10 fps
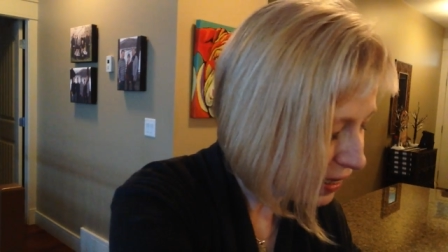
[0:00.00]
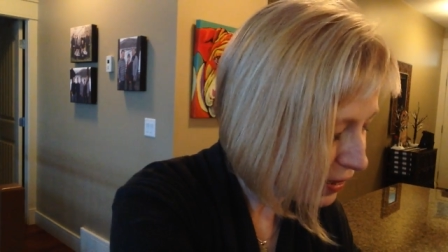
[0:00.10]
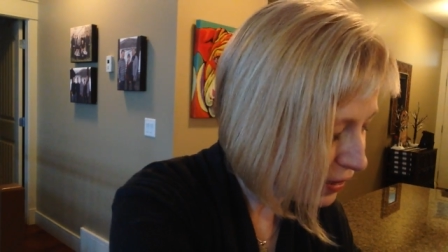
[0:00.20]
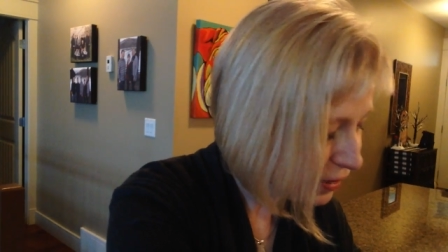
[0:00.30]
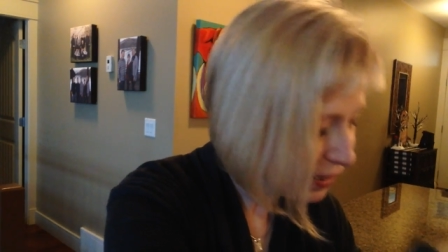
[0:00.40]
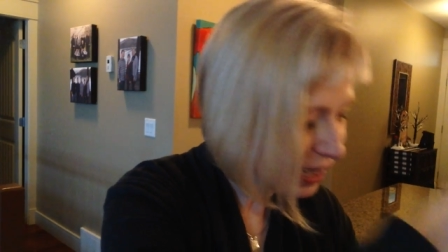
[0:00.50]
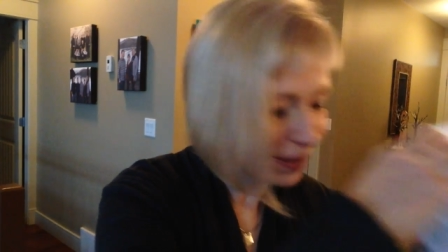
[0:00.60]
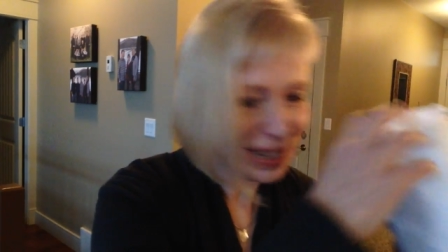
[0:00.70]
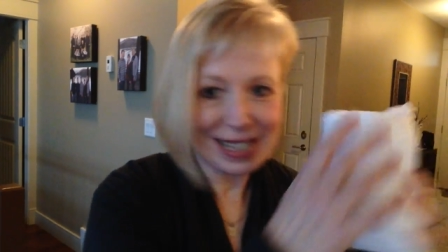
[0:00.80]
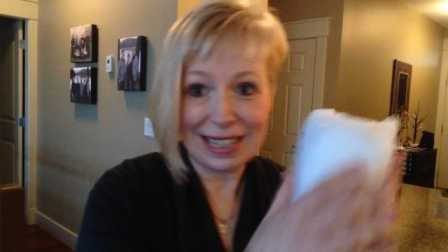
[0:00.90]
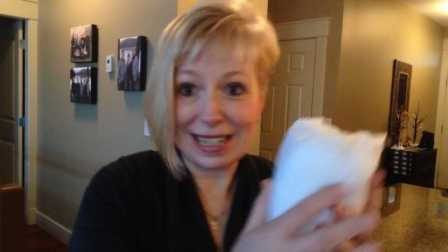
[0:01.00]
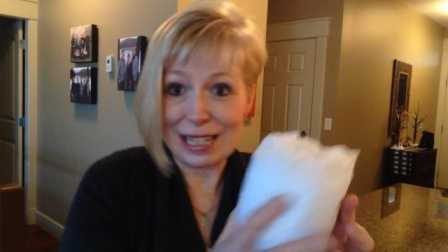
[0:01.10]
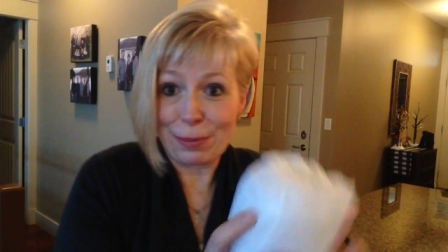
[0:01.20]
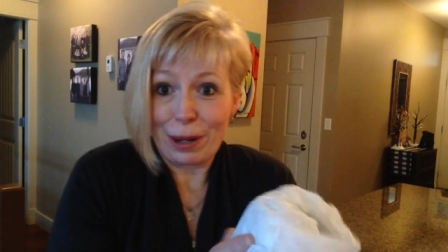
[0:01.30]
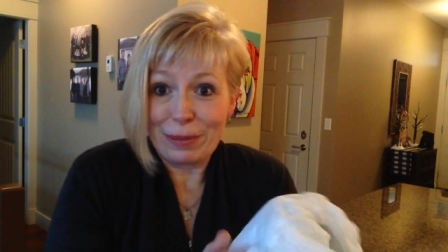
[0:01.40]
Oh, and I'm guessing this
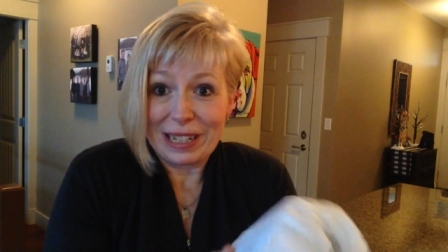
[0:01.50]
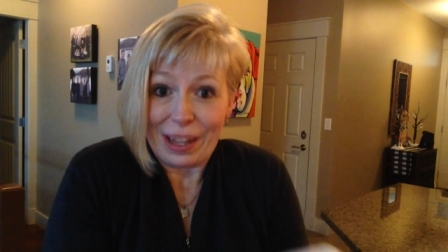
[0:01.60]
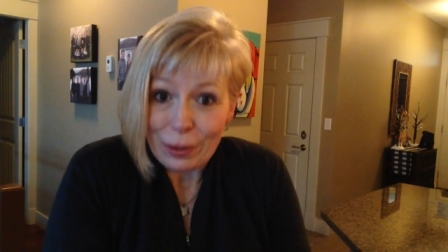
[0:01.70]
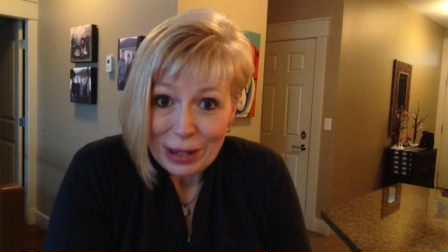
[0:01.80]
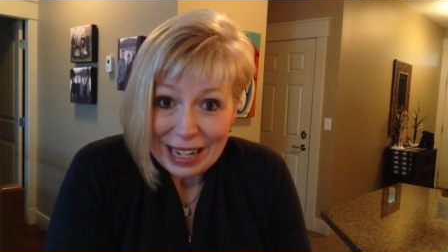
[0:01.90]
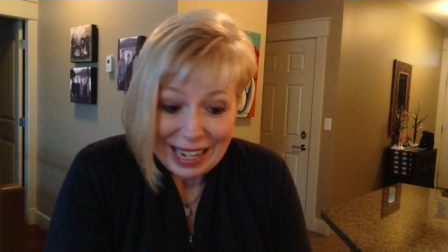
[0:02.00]
is probably another one.